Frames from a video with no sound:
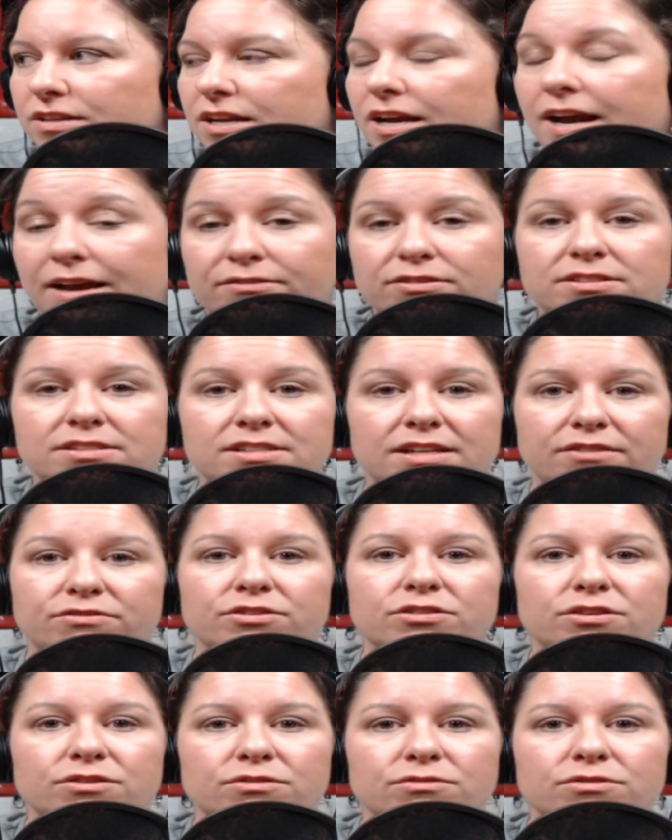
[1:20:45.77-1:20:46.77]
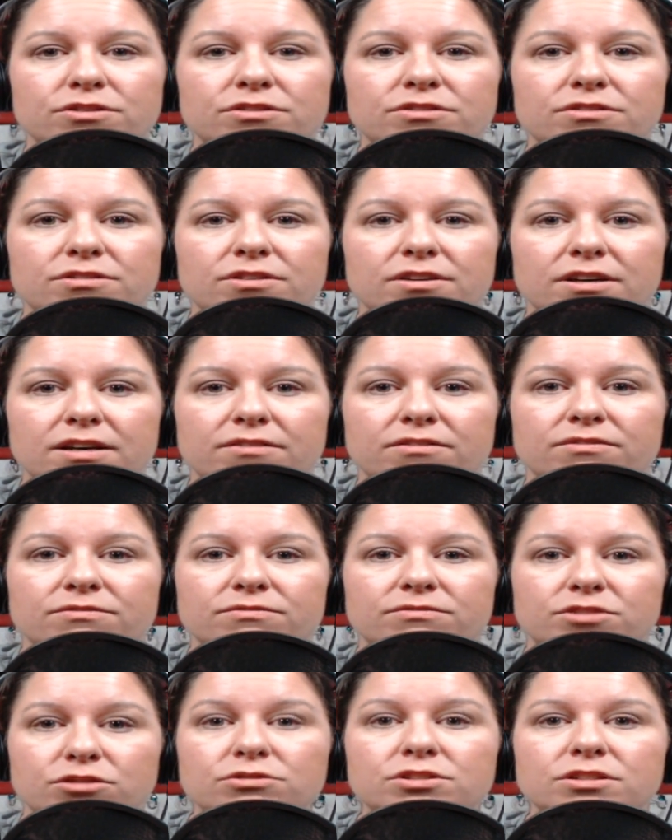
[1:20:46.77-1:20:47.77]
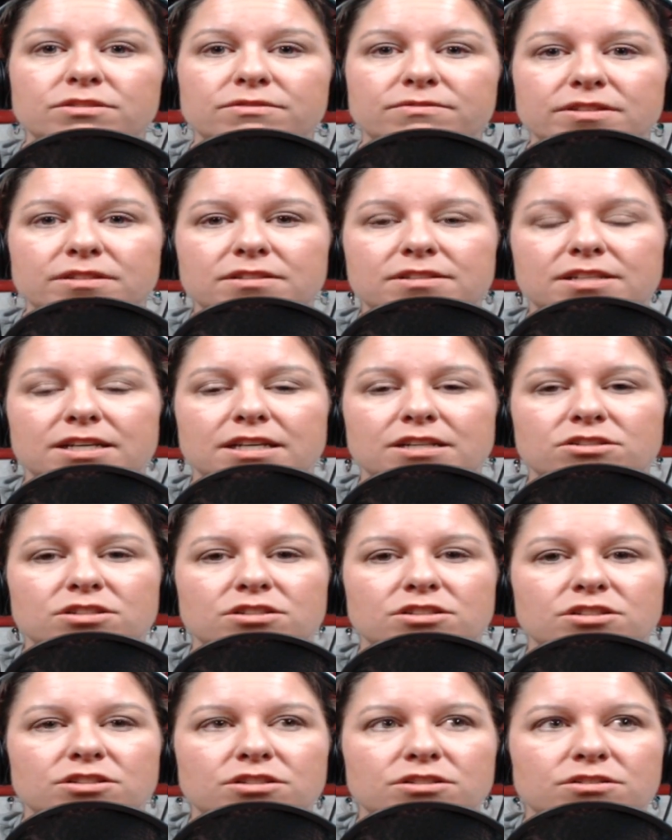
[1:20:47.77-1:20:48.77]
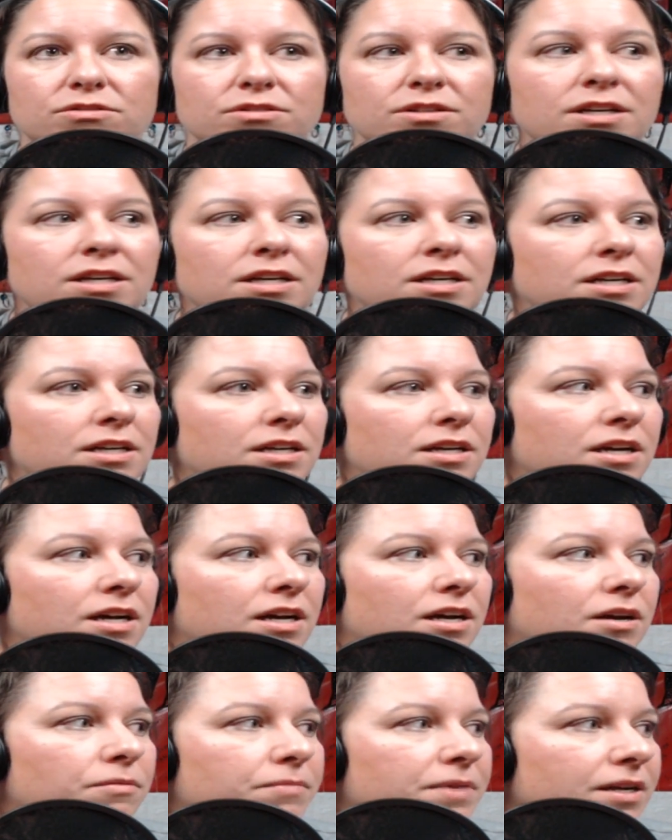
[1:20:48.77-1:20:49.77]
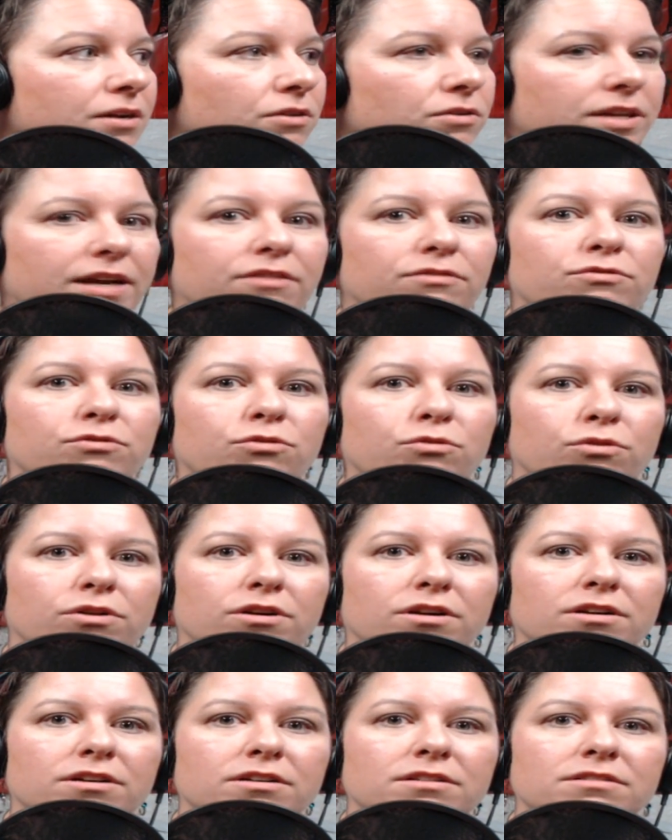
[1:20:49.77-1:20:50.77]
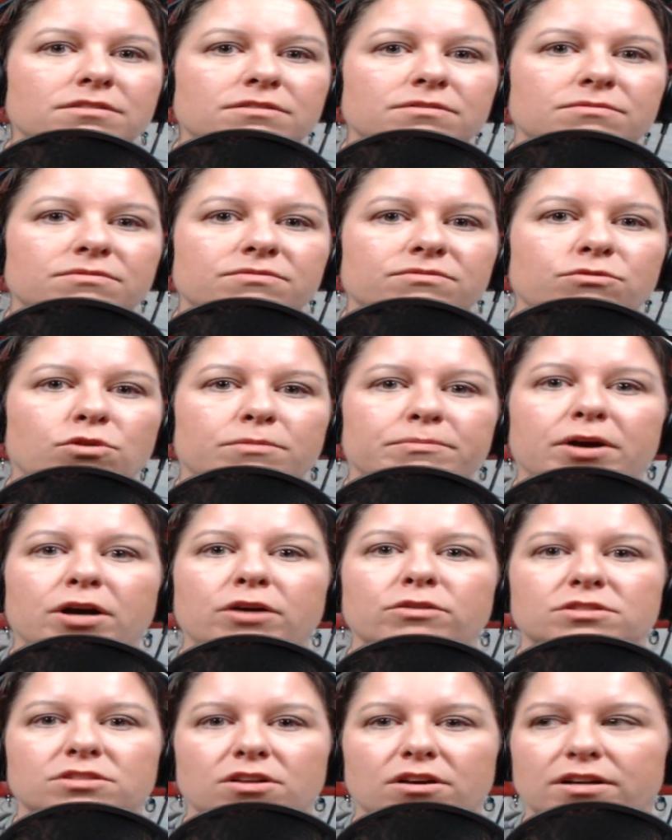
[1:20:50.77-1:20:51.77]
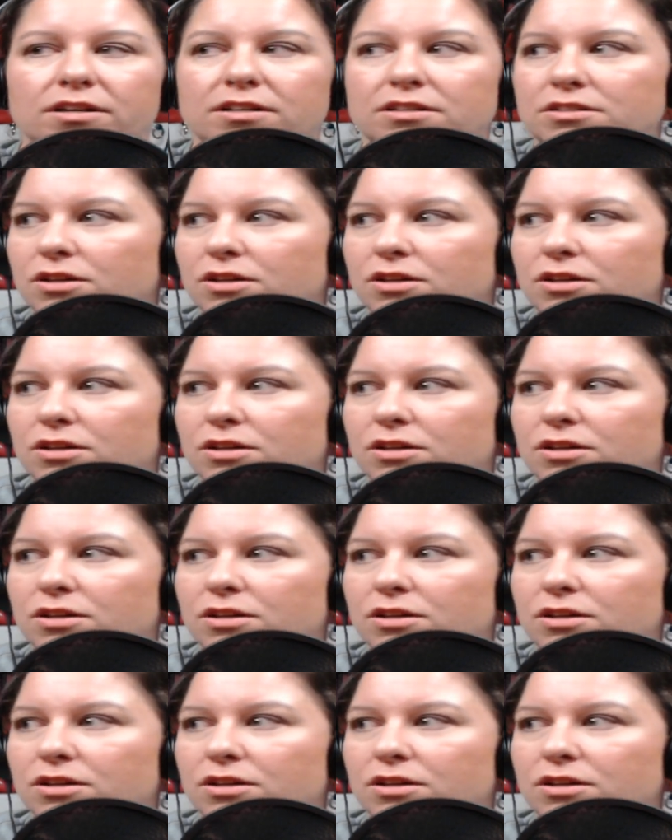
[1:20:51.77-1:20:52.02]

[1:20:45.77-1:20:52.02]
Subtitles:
I have a Safe Food en Route YouTube station too, but I only have four posts on it.